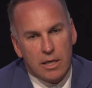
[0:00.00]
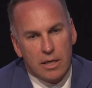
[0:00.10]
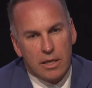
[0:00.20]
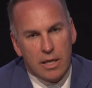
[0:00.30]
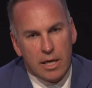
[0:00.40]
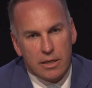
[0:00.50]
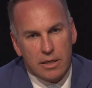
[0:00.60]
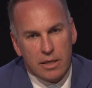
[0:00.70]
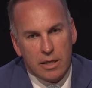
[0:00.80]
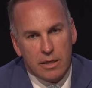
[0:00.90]
in that
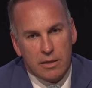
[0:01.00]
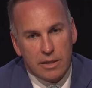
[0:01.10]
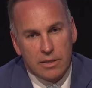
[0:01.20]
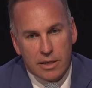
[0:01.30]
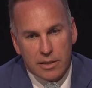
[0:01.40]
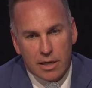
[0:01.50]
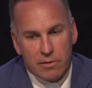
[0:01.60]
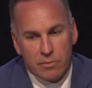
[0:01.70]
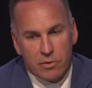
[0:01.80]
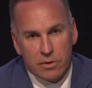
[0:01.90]
these things
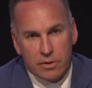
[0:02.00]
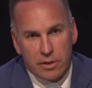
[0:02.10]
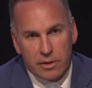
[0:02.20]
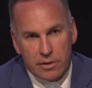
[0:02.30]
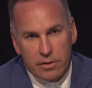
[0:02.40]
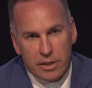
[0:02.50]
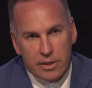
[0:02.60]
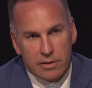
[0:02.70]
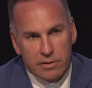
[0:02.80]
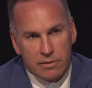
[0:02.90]
are important. You
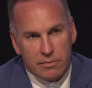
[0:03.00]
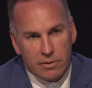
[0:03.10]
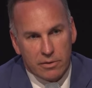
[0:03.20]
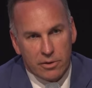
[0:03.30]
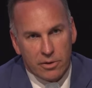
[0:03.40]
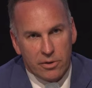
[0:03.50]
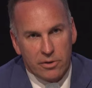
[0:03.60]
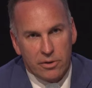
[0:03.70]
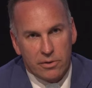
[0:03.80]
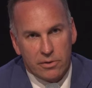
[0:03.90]
need to
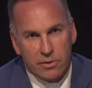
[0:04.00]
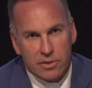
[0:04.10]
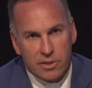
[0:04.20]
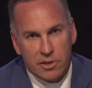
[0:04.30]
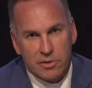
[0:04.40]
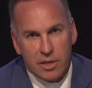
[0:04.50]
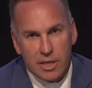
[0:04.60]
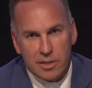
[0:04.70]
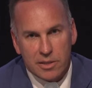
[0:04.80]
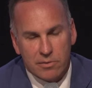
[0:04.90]
earn your social
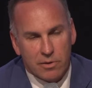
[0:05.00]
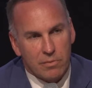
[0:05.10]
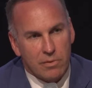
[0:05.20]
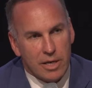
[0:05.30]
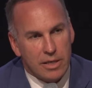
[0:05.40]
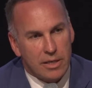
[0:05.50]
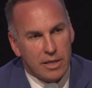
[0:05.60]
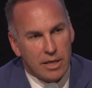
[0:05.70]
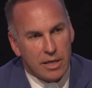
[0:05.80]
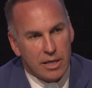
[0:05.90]
license to operate.
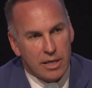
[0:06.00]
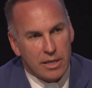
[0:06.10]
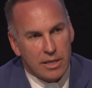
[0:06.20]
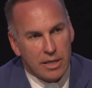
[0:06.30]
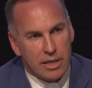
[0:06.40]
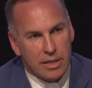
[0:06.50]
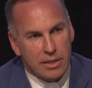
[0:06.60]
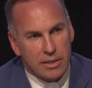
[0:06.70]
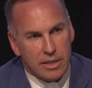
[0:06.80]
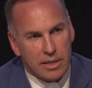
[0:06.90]

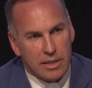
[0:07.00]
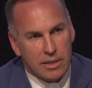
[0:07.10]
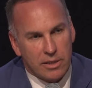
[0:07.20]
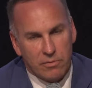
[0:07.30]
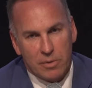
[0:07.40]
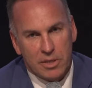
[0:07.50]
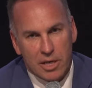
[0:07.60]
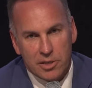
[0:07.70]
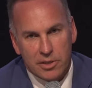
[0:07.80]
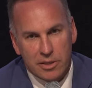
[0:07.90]
And your
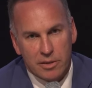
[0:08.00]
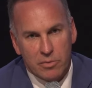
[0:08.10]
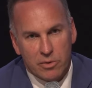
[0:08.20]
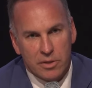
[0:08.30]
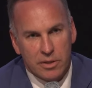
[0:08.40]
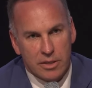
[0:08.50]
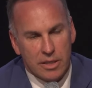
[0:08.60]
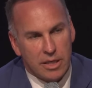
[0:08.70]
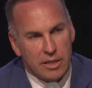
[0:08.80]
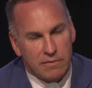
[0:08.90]
reputation is important,
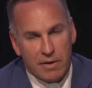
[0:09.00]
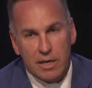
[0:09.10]
and it's